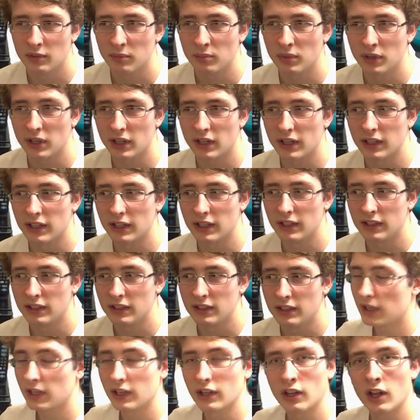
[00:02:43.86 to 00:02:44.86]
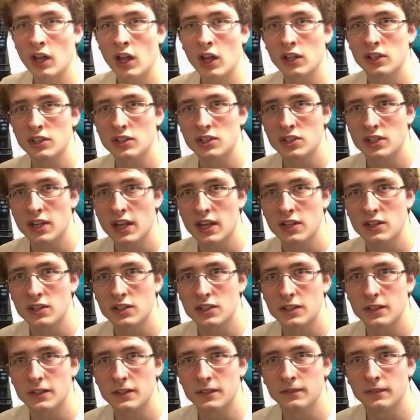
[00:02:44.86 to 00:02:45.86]
but in College
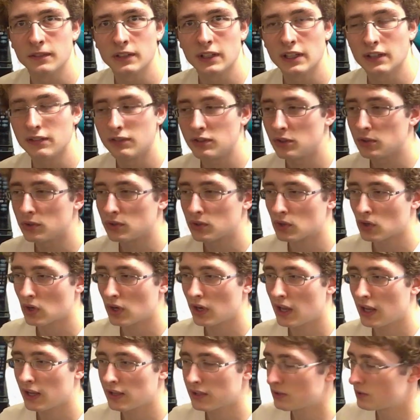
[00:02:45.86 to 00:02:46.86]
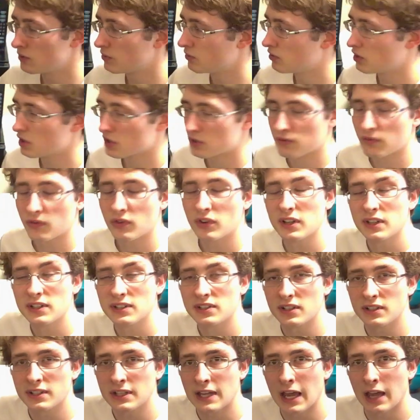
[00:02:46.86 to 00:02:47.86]
Station, if you try to just freeze
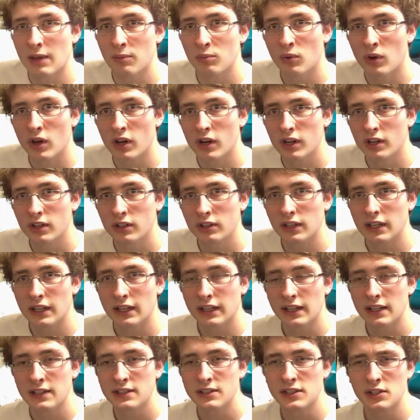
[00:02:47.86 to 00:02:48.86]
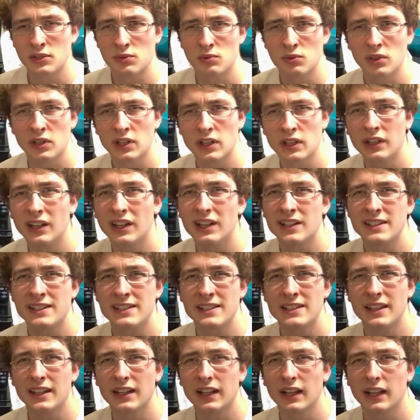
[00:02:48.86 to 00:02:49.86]
the tap water, it gets this really
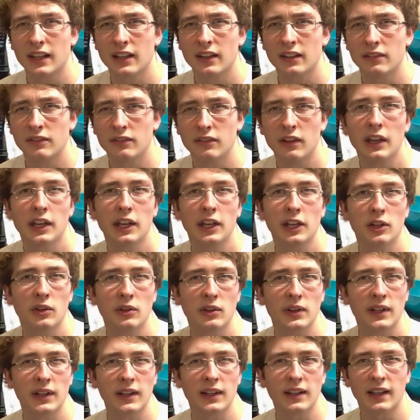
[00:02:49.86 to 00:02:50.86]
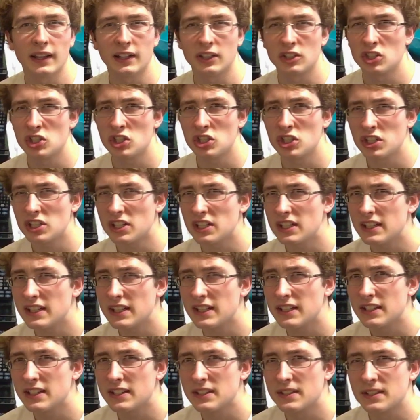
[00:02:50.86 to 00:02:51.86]
acidic, vinegary, like
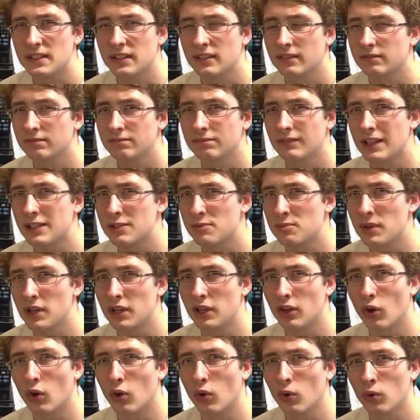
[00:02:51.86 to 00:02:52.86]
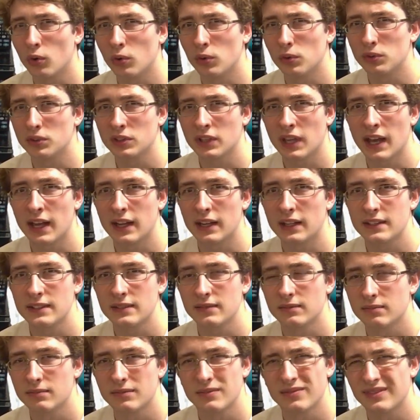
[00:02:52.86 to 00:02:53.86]
cheese that's been old kind of
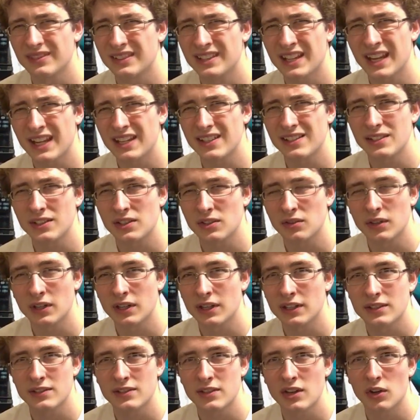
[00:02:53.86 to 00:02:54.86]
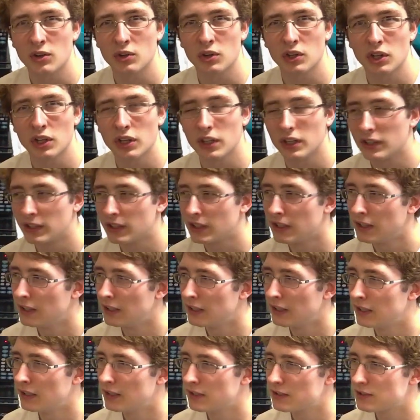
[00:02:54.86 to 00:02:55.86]
taste to it, and it's no good.
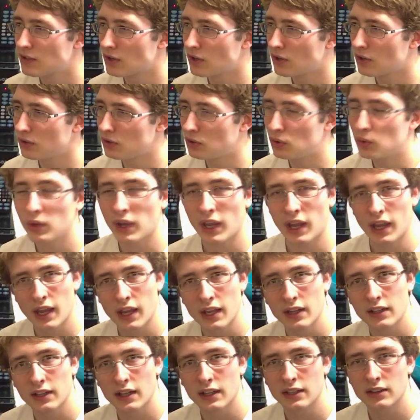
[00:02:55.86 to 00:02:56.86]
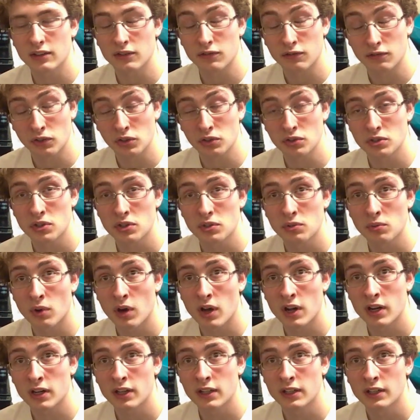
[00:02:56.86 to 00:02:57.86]
So you can get the filtered
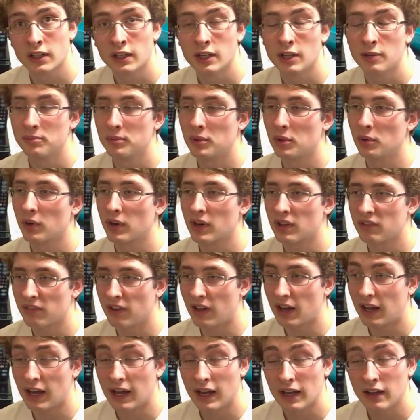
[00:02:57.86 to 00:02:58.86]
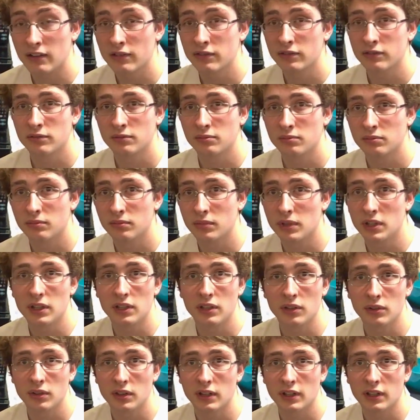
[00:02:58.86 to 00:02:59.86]
water, but what I've been
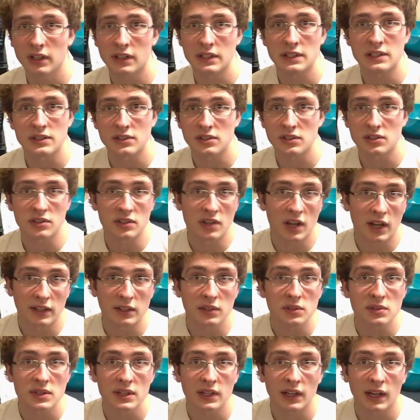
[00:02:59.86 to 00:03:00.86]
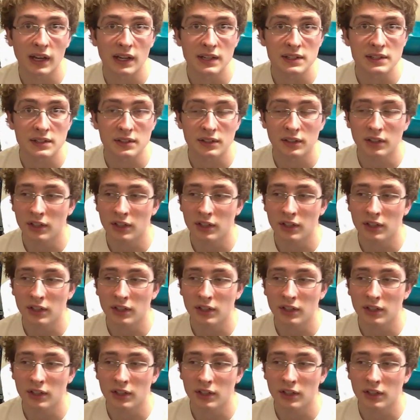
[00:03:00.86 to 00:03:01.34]
doing is just not using ice at